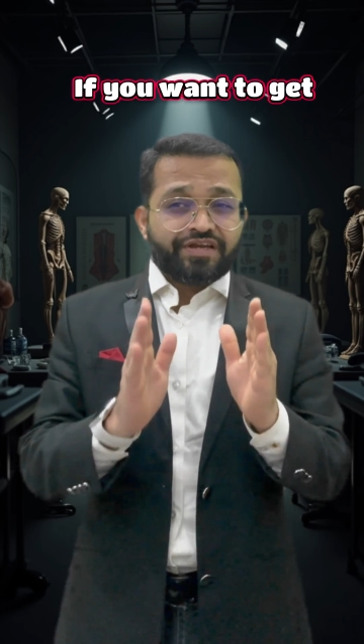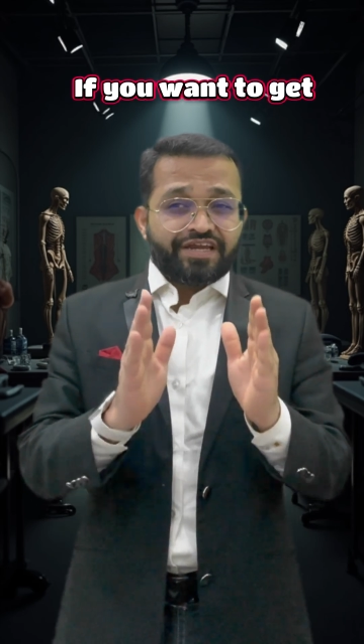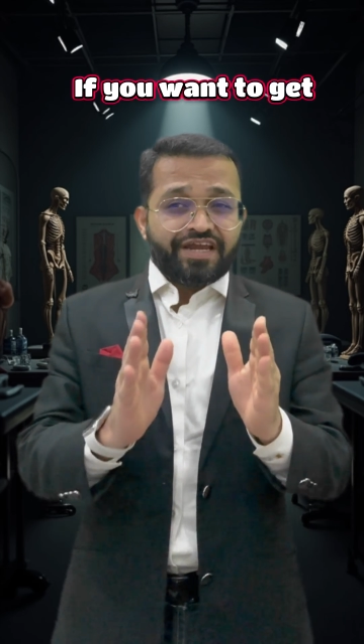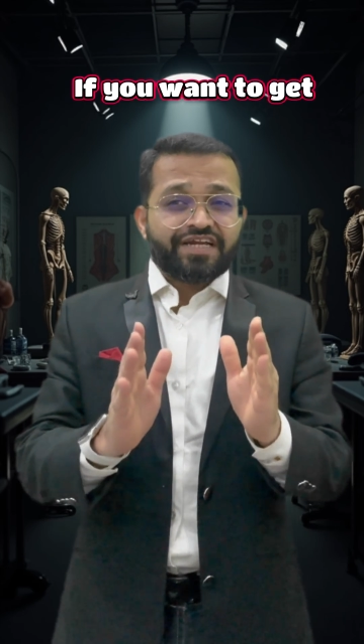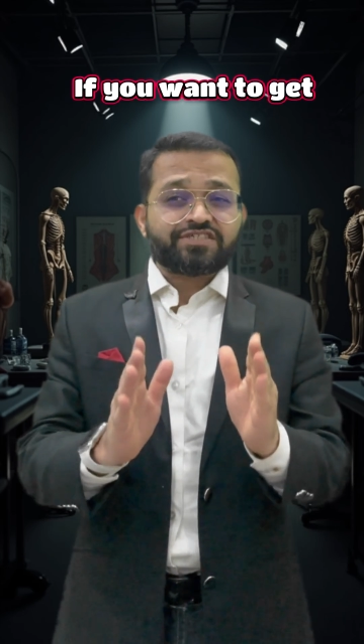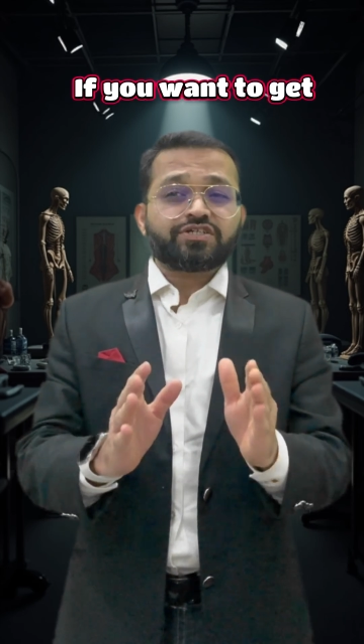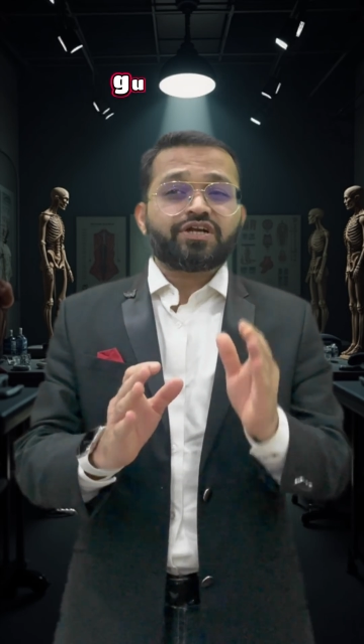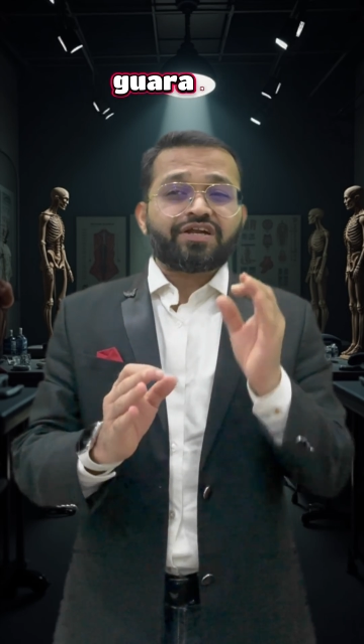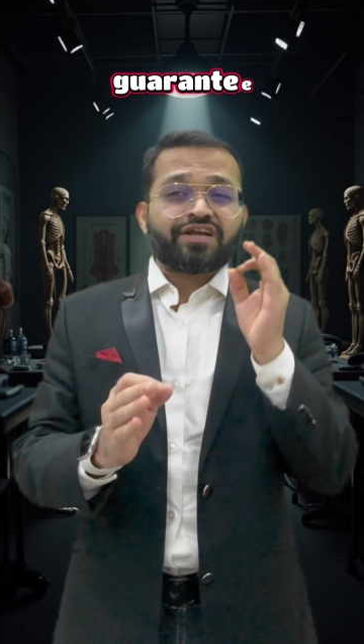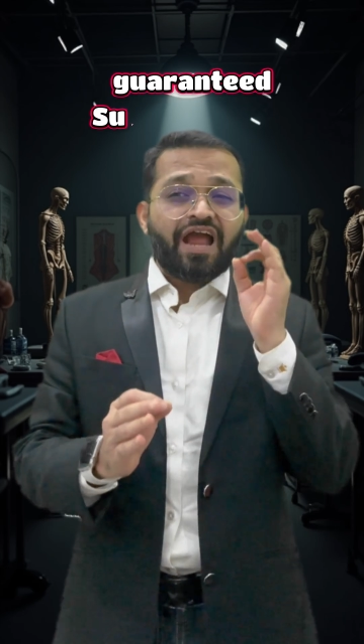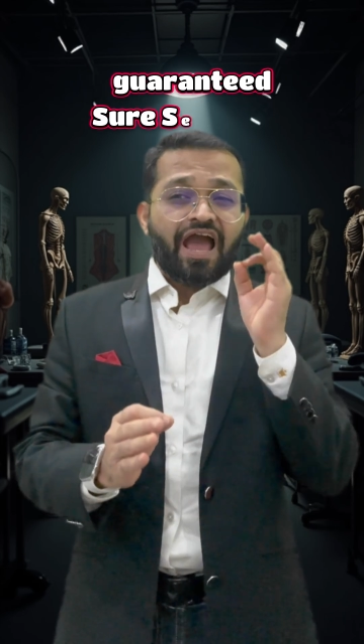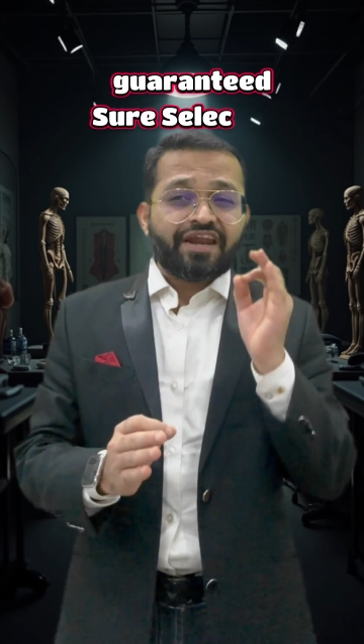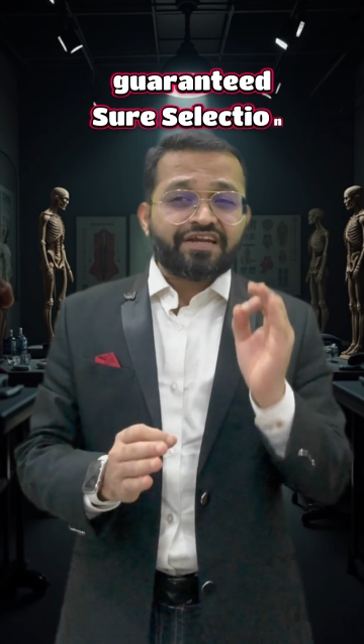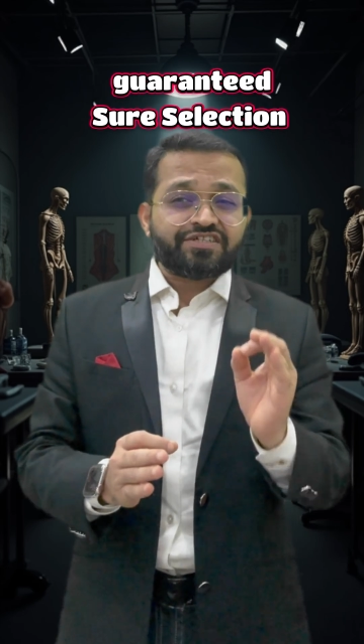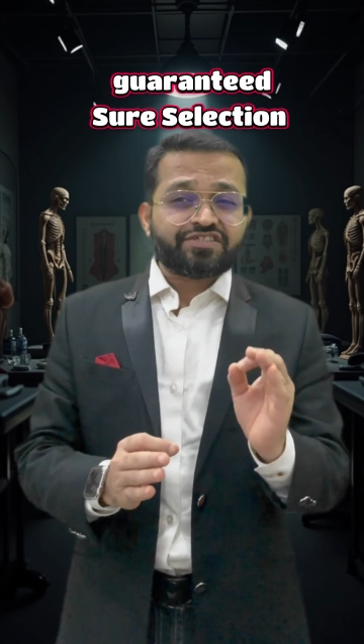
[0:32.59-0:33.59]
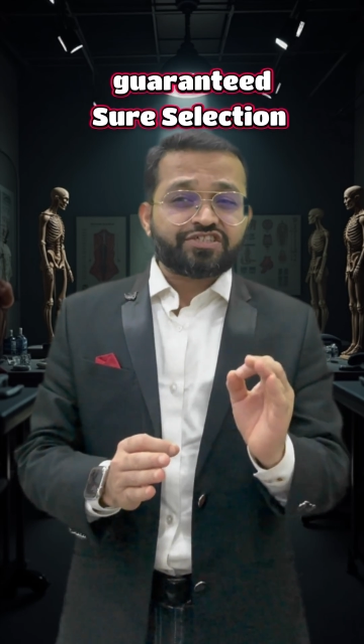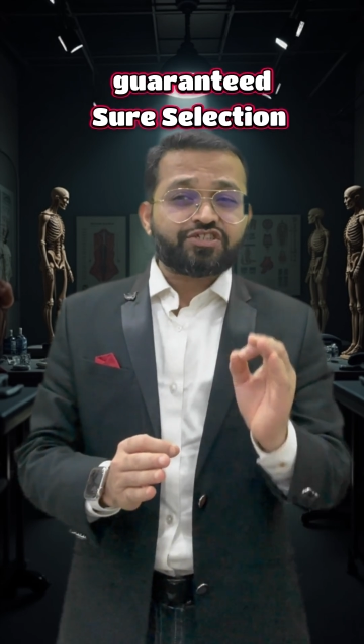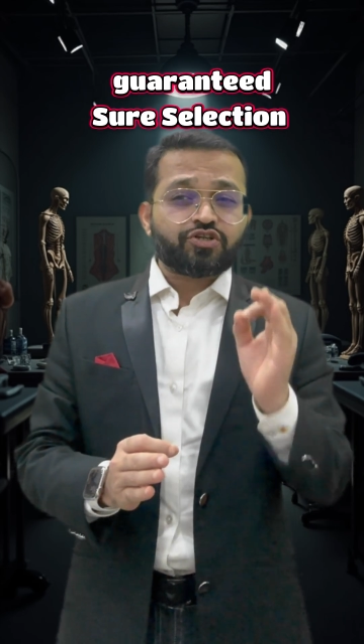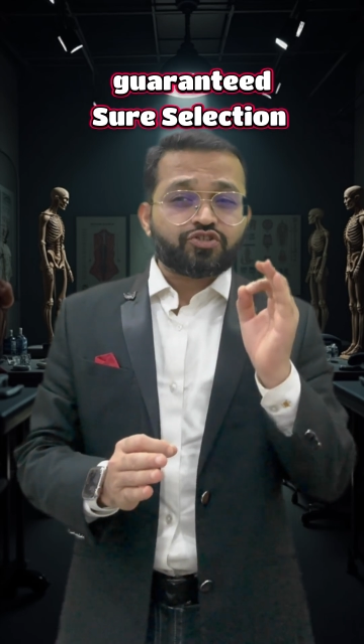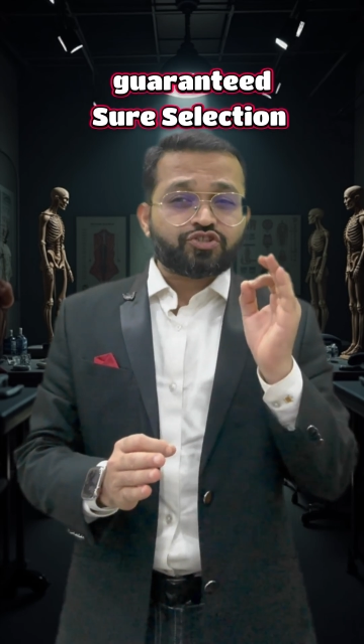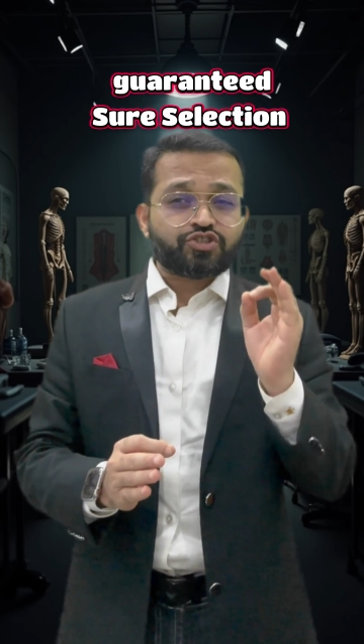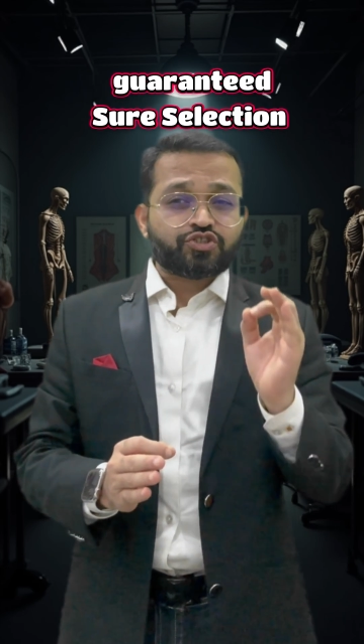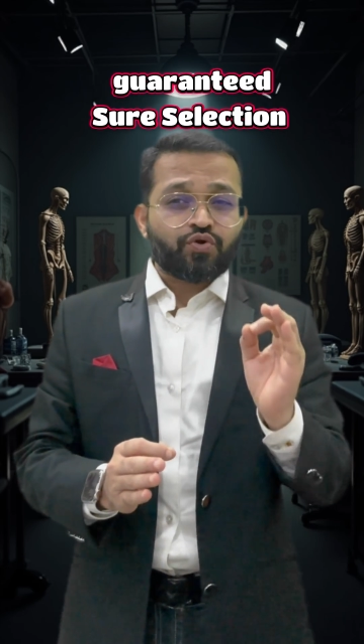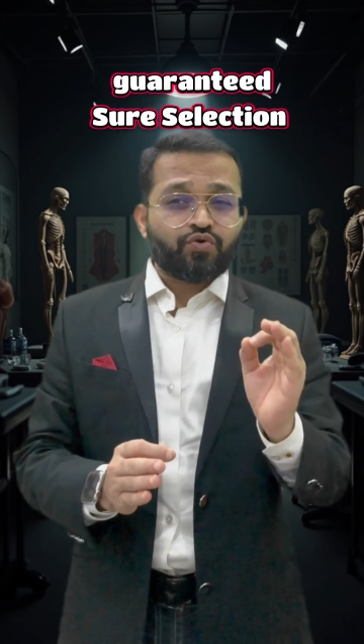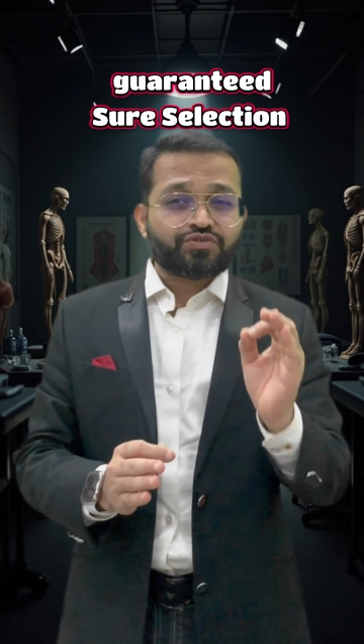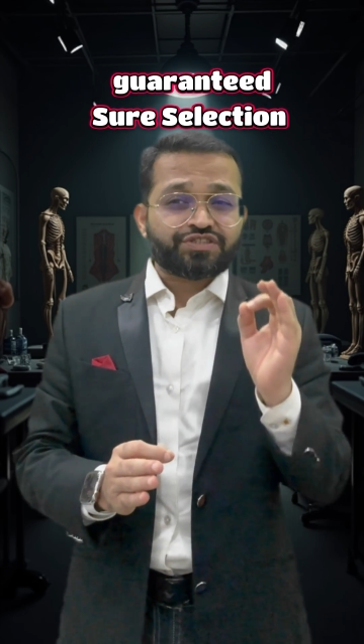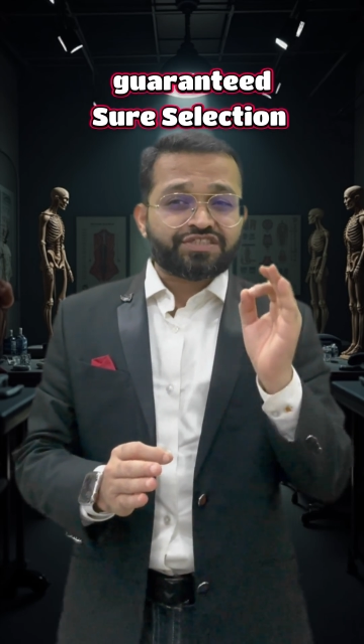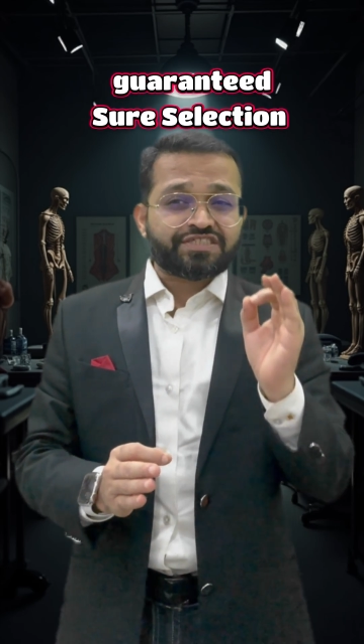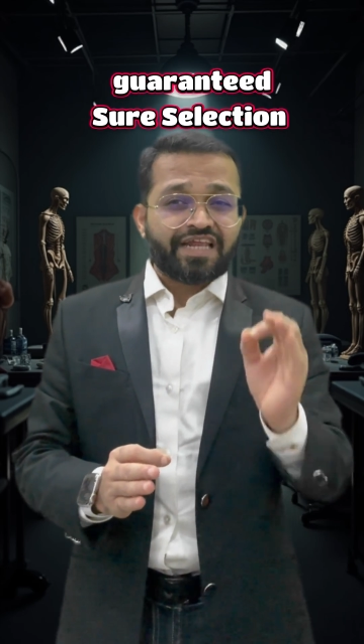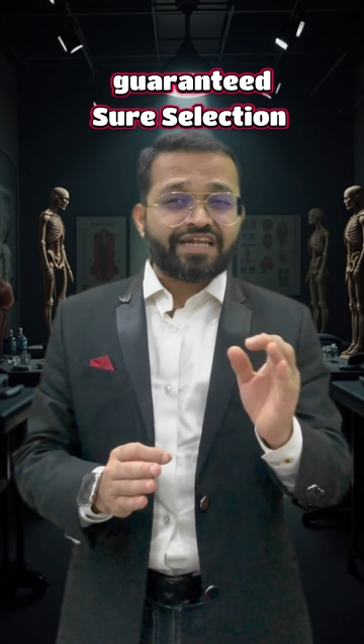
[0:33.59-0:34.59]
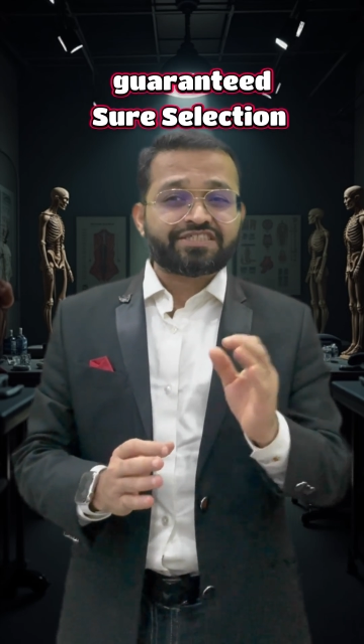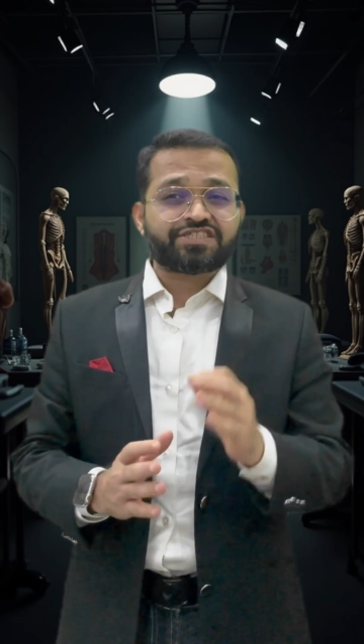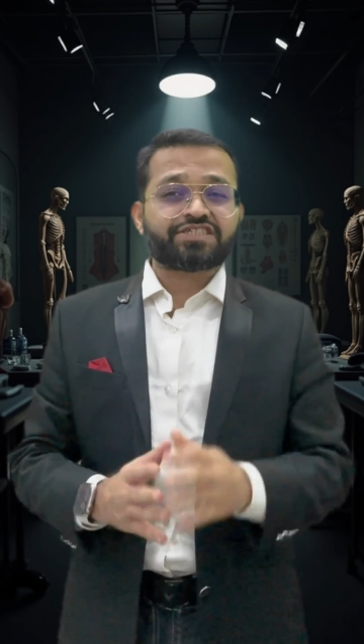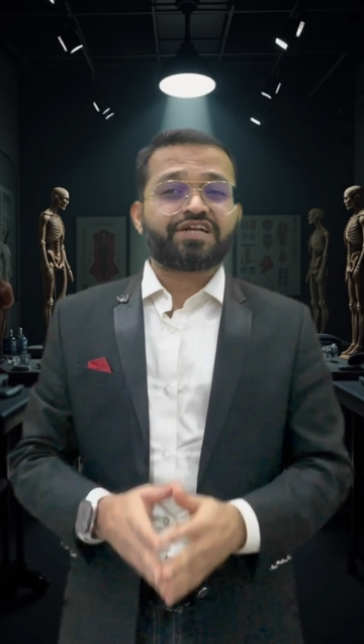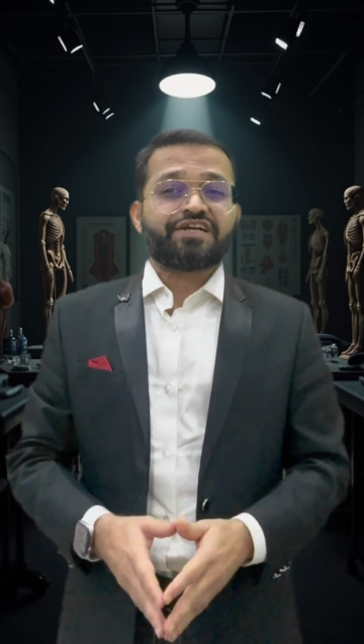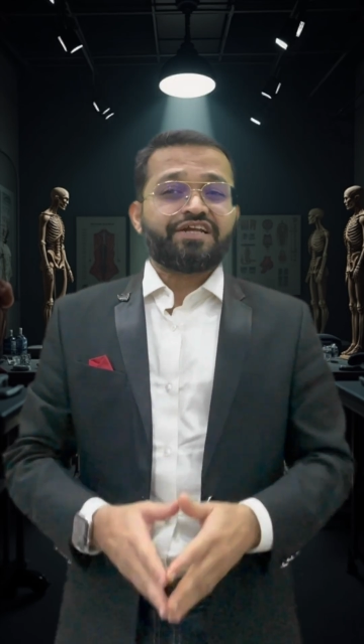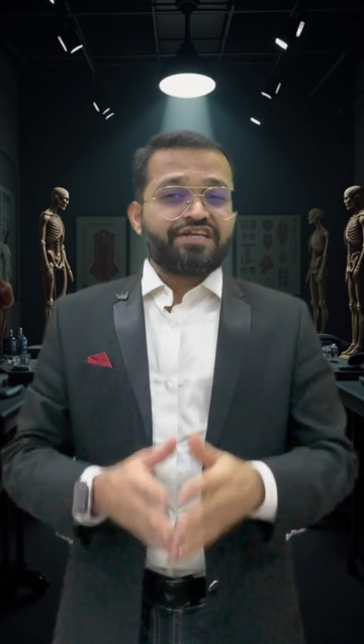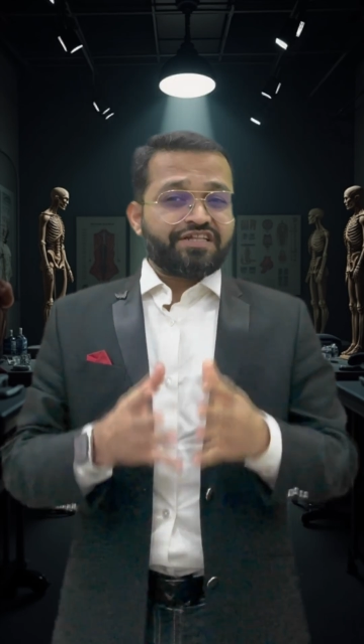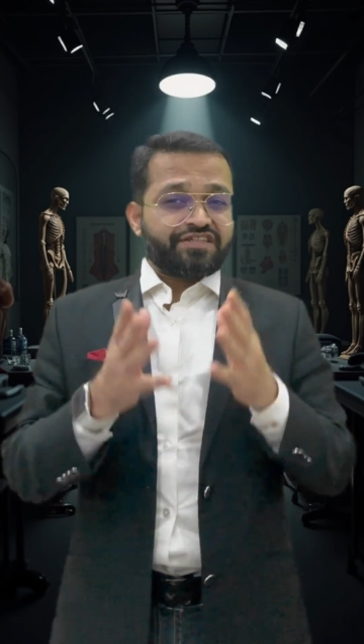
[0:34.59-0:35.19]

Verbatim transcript: get guaranteed short selection,